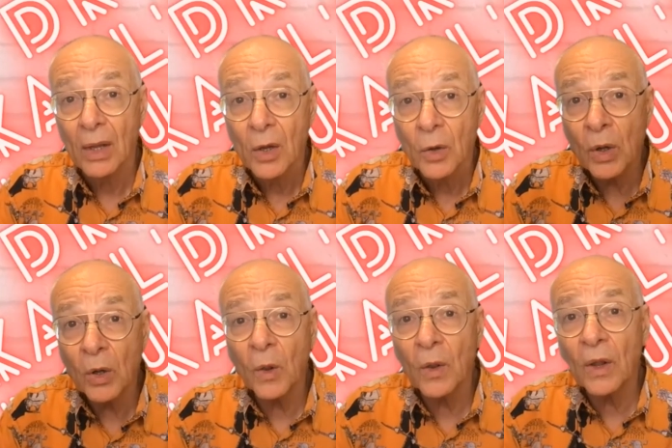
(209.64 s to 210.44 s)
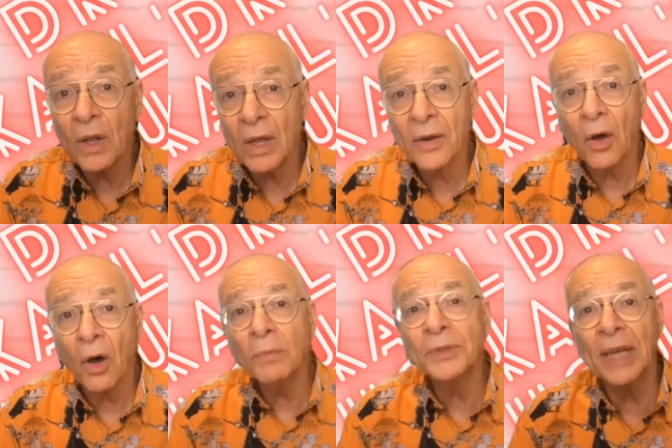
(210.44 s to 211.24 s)
Well, an
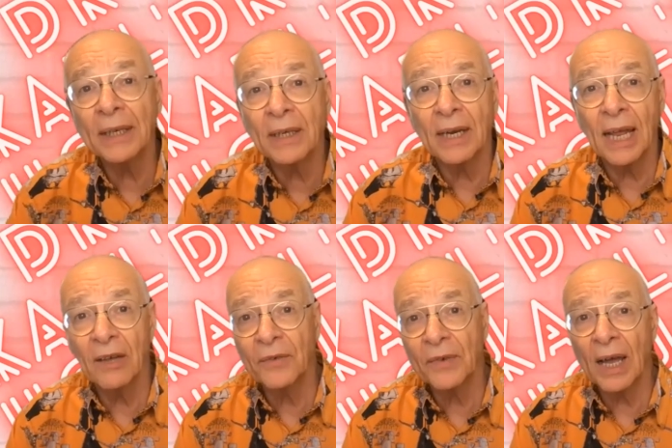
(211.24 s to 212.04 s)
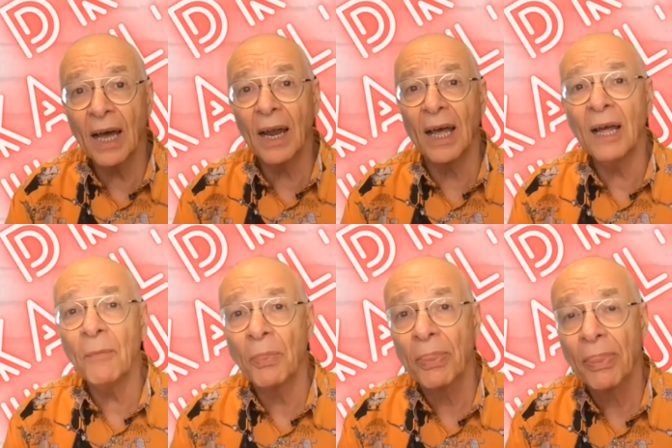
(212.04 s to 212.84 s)
object can have color
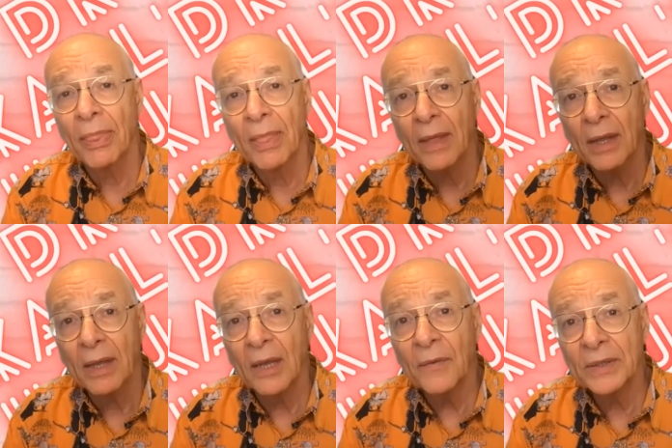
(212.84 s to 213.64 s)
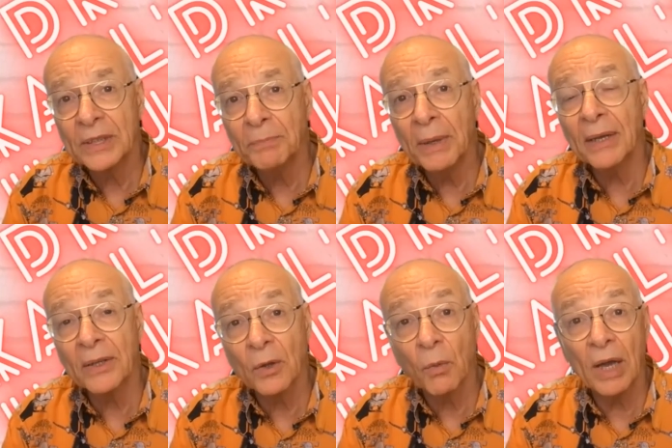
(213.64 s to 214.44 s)
if it's bigger
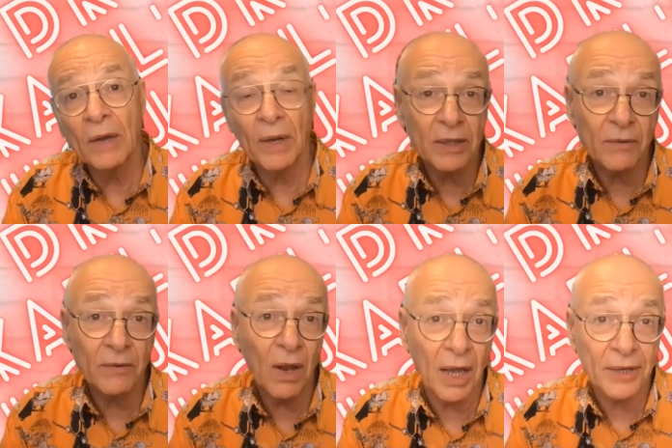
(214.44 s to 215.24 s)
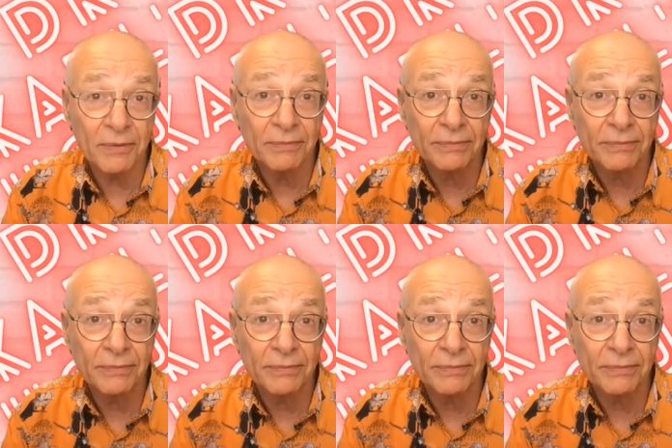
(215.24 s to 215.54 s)
than the wavelength of light.